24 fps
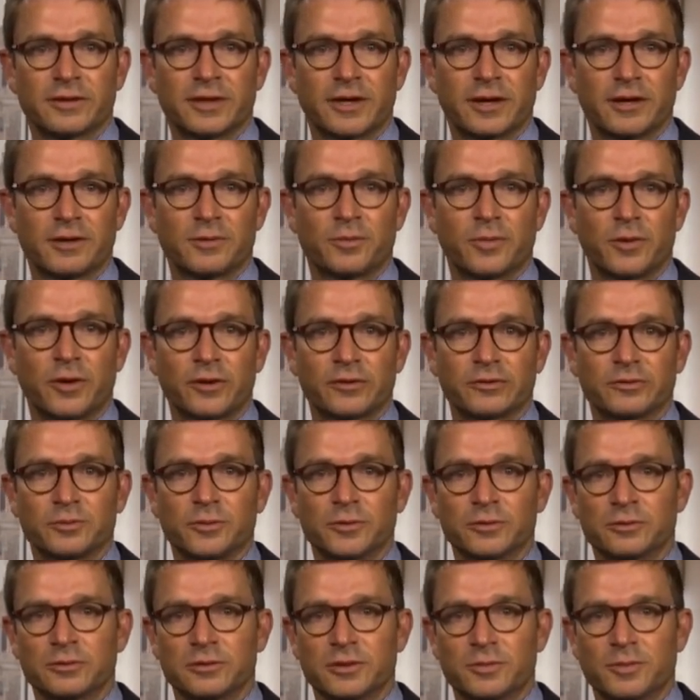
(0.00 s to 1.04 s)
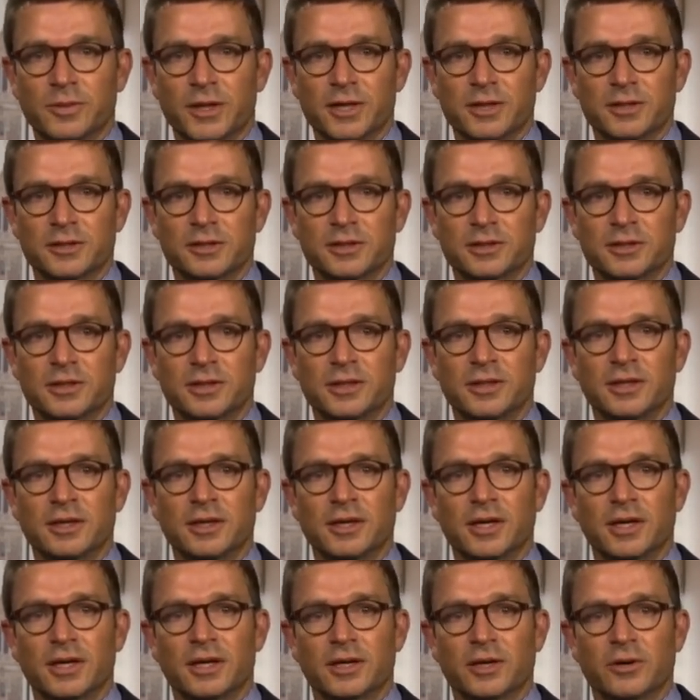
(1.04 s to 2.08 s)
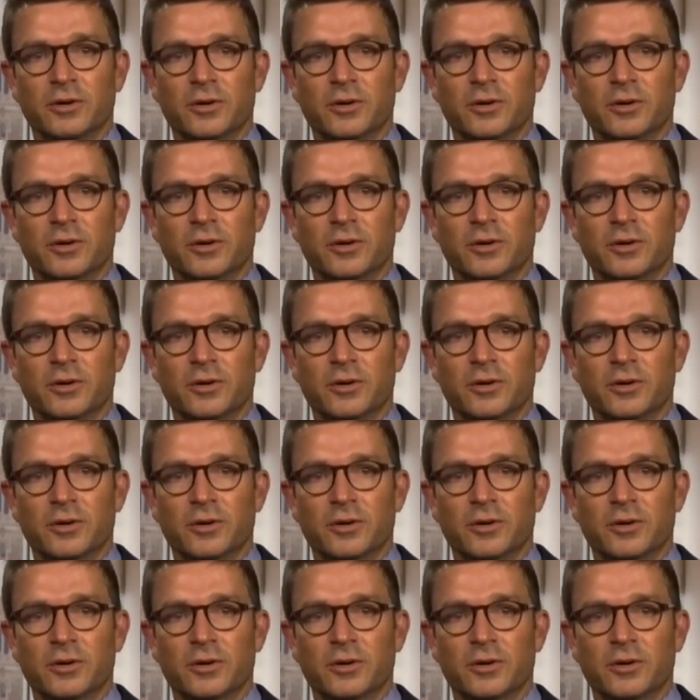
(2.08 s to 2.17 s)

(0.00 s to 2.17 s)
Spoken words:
care possible to the patient, and